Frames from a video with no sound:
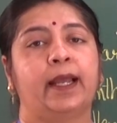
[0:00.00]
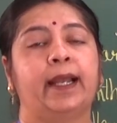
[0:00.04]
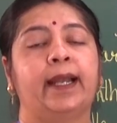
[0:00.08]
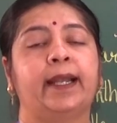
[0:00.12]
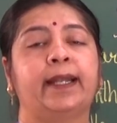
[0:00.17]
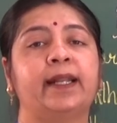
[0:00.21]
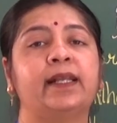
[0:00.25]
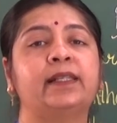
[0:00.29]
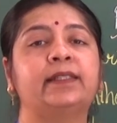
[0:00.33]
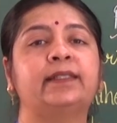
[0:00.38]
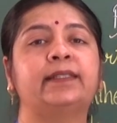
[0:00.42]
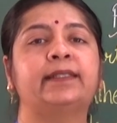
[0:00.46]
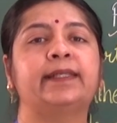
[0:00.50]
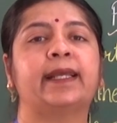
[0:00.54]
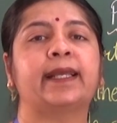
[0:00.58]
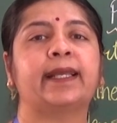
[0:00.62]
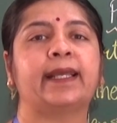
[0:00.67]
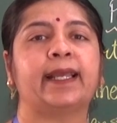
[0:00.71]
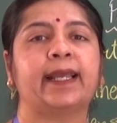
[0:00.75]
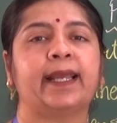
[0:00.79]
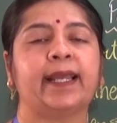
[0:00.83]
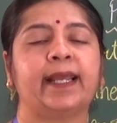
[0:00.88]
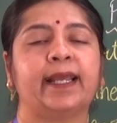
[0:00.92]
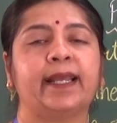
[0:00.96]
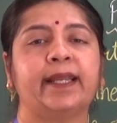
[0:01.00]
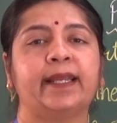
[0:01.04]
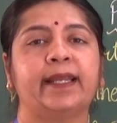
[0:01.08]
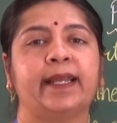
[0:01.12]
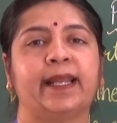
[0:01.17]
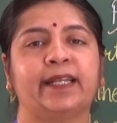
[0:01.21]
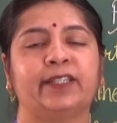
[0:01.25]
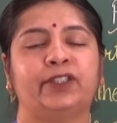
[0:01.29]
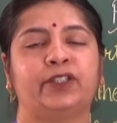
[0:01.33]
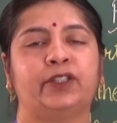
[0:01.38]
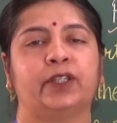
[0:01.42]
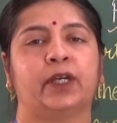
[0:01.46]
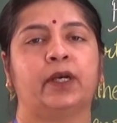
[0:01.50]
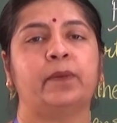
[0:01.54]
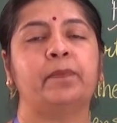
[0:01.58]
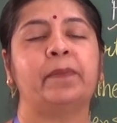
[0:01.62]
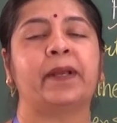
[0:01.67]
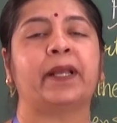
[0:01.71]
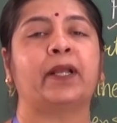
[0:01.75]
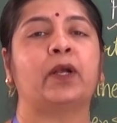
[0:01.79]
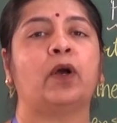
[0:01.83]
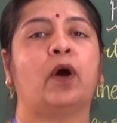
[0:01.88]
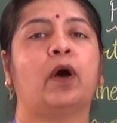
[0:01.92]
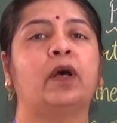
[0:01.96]
It is sticky in nature
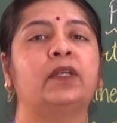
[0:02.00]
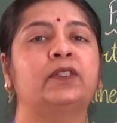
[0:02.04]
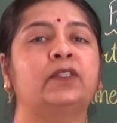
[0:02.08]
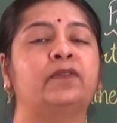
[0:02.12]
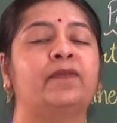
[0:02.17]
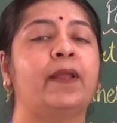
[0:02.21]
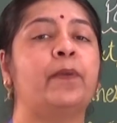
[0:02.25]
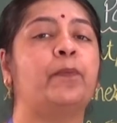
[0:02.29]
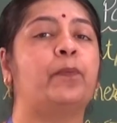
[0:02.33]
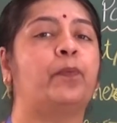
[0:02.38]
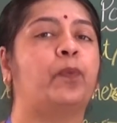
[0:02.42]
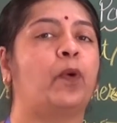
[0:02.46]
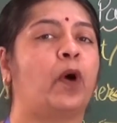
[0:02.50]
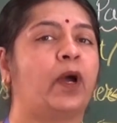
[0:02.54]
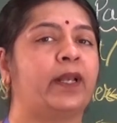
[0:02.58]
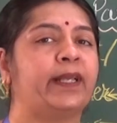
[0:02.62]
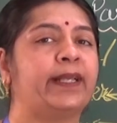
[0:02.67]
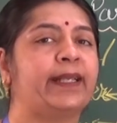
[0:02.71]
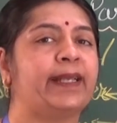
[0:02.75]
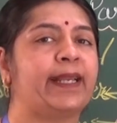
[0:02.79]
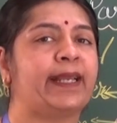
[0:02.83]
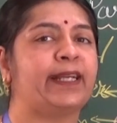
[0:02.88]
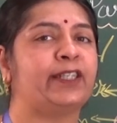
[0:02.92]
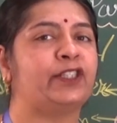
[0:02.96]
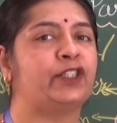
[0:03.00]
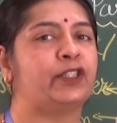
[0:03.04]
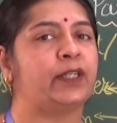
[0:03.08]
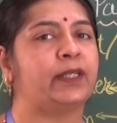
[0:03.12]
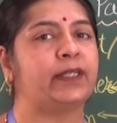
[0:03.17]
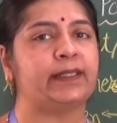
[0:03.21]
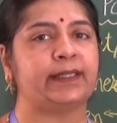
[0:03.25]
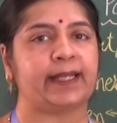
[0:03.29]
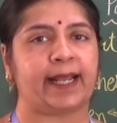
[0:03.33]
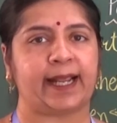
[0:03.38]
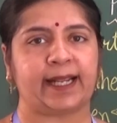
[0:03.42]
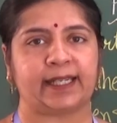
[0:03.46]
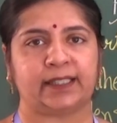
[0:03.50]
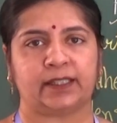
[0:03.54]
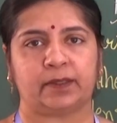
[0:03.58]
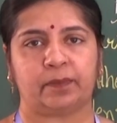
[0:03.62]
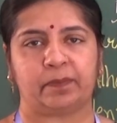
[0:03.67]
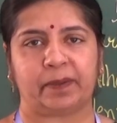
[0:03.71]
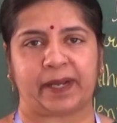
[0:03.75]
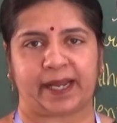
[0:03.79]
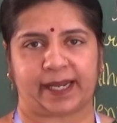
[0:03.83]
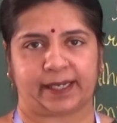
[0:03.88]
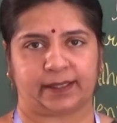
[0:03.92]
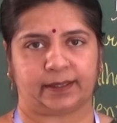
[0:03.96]
because when pollination
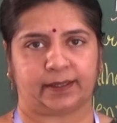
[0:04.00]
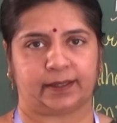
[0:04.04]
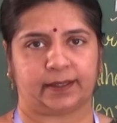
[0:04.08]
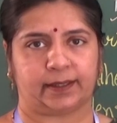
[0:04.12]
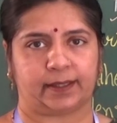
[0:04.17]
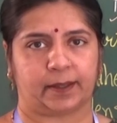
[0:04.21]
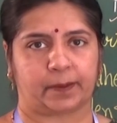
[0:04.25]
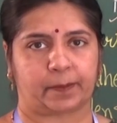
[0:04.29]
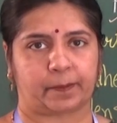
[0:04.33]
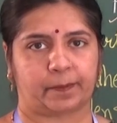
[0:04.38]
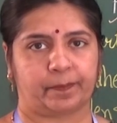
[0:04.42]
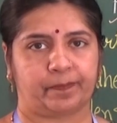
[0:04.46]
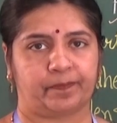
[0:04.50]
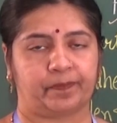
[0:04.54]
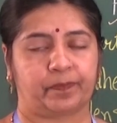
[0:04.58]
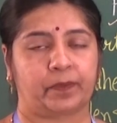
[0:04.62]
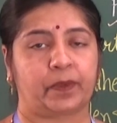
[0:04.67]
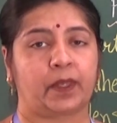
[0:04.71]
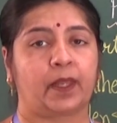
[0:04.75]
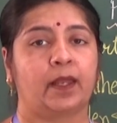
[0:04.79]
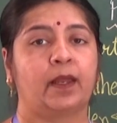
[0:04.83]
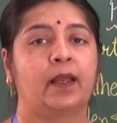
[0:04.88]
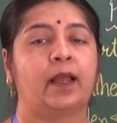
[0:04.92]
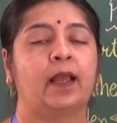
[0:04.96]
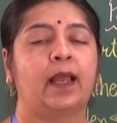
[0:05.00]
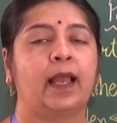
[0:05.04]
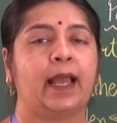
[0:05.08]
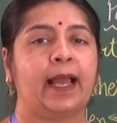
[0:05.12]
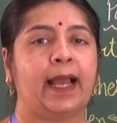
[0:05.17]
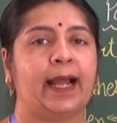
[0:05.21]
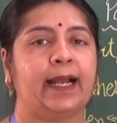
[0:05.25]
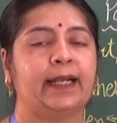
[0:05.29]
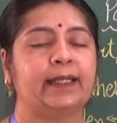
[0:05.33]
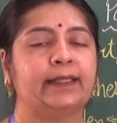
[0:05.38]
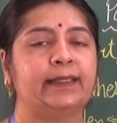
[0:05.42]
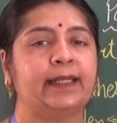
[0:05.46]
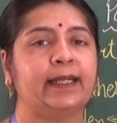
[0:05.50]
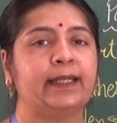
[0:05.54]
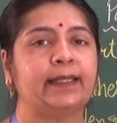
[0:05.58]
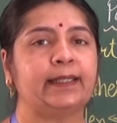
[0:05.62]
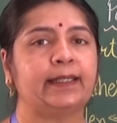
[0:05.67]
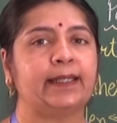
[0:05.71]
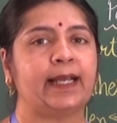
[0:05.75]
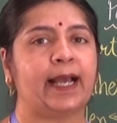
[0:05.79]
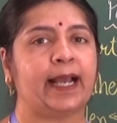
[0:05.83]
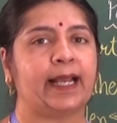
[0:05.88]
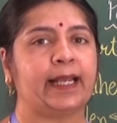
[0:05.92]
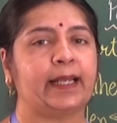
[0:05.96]
takes place, at that
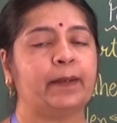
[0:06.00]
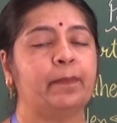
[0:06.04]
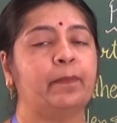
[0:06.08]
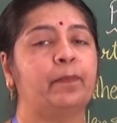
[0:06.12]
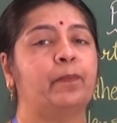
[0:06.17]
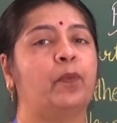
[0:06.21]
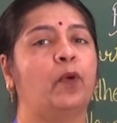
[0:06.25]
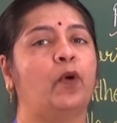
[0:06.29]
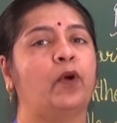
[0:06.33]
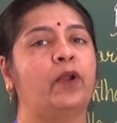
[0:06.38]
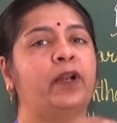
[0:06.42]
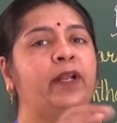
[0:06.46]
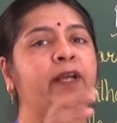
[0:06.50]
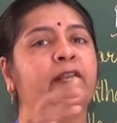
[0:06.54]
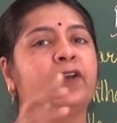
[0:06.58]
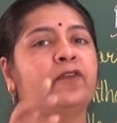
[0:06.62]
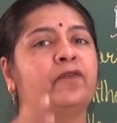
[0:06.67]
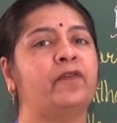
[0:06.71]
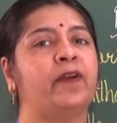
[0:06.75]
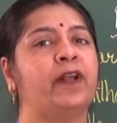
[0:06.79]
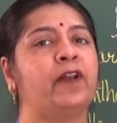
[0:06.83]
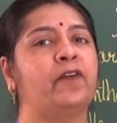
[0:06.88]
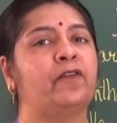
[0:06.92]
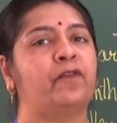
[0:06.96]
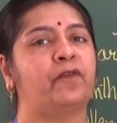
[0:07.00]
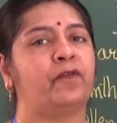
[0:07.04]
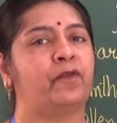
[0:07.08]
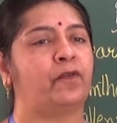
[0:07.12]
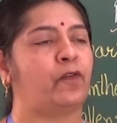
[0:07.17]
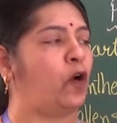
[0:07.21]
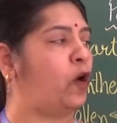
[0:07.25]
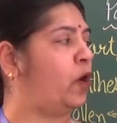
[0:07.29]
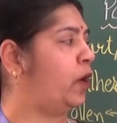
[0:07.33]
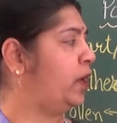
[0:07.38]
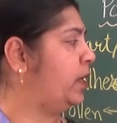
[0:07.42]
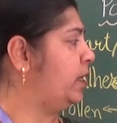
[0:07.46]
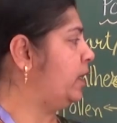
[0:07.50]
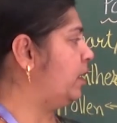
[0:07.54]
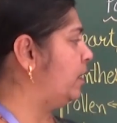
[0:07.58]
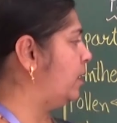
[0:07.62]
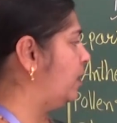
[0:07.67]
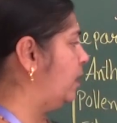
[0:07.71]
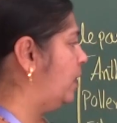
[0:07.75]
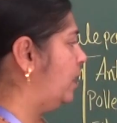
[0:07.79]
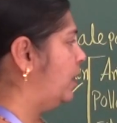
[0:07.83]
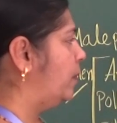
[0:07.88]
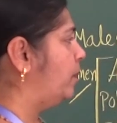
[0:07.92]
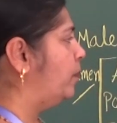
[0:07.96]
time pollen will
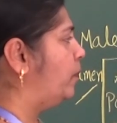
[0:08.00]
fall.